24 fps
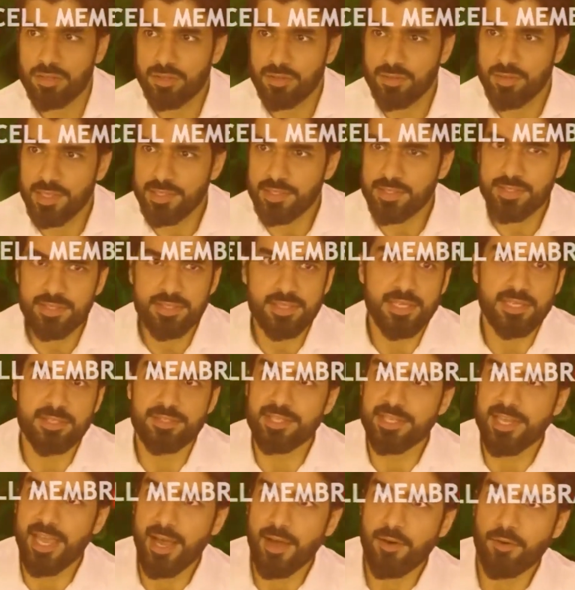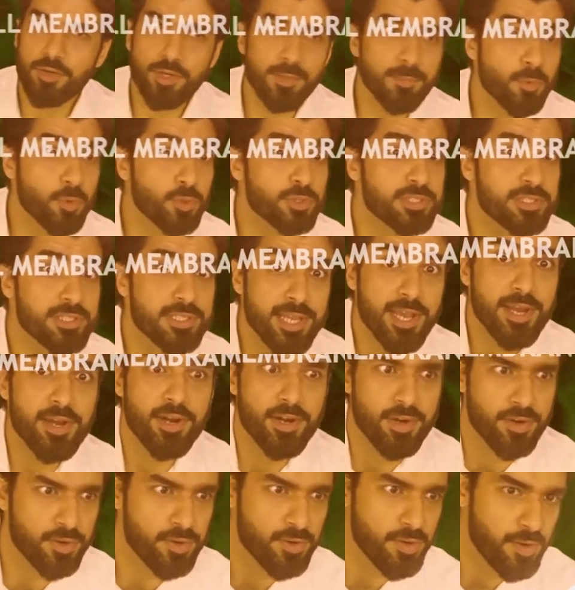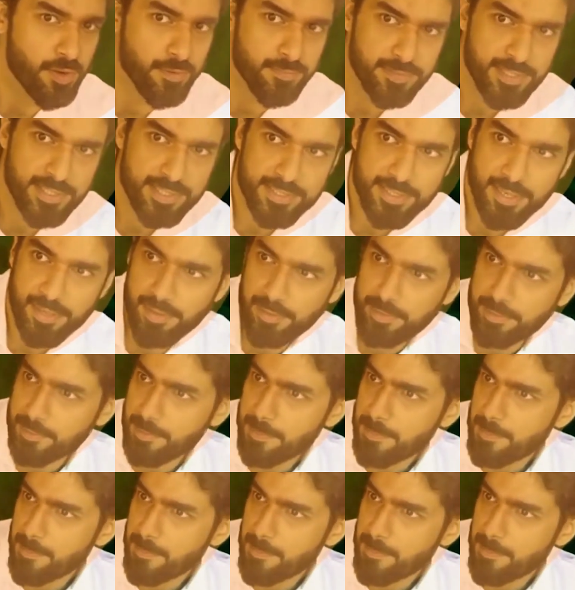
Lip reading: This is the outermost layer of the cell.